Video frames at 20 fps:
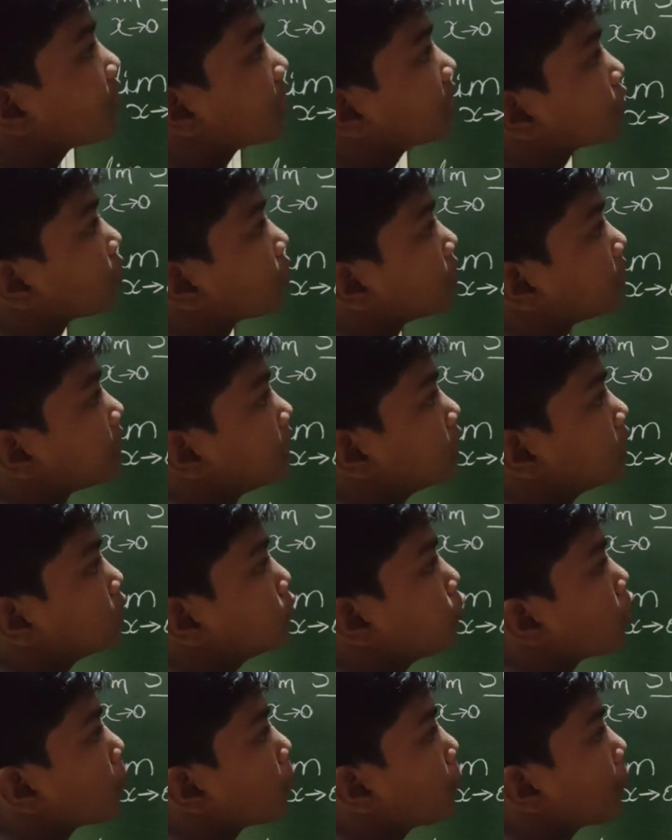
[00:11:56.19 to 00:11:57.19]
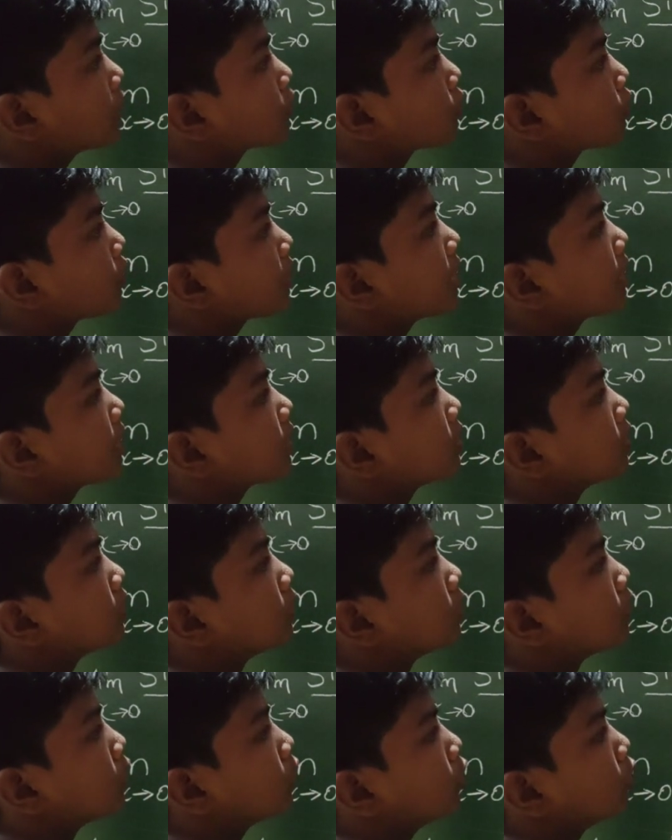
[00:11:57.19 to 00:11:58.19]
this question is 4 pi square.
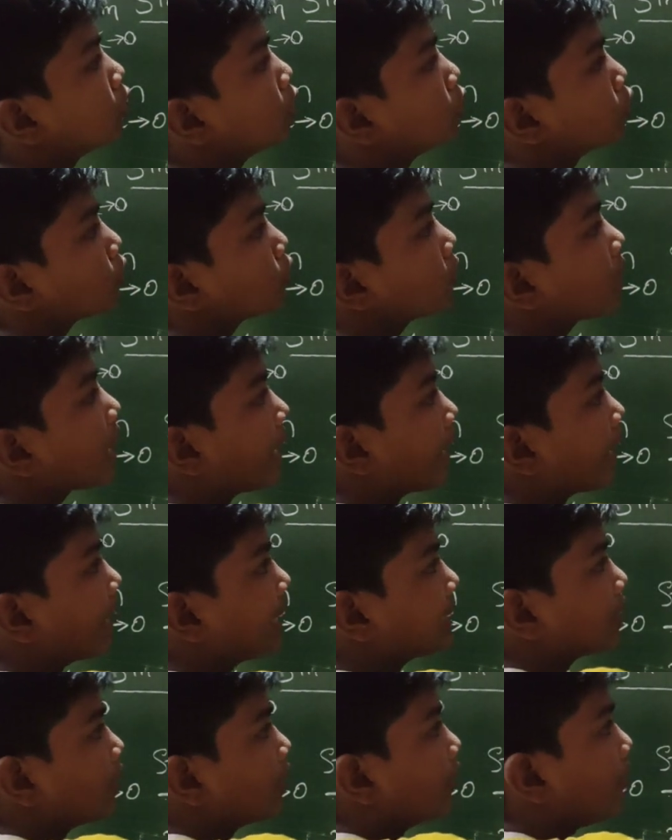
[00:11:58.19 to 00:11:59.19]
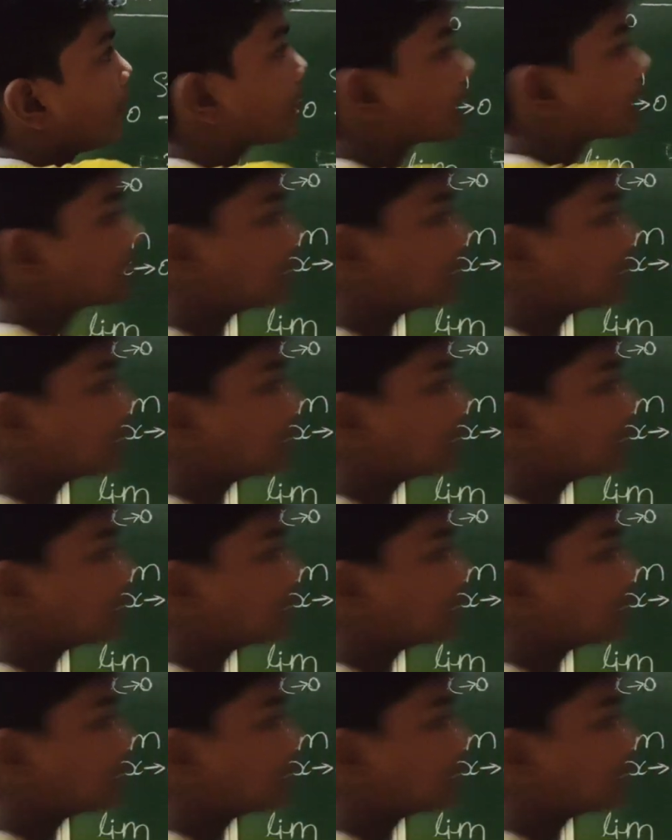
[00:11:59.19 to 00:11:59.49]
So guys, you can